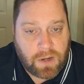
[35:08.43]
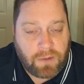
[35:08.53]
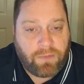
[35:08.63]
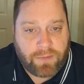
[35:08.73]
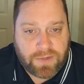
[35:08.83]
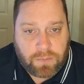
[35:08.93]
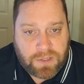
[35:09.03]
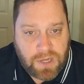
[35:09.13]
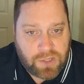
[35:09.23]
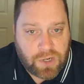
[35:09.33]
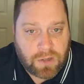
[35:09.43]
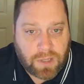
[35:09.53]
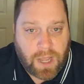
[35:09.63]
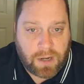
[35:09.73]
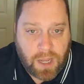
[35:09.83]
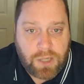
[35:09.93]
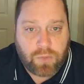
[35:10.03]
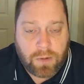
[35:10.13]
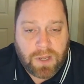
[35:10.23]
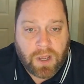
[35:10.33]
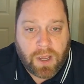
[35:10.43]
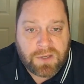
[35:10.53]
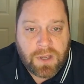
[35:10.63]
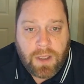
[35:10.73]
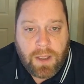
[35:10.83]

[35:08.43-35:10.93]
involves a petition like an H-1B does,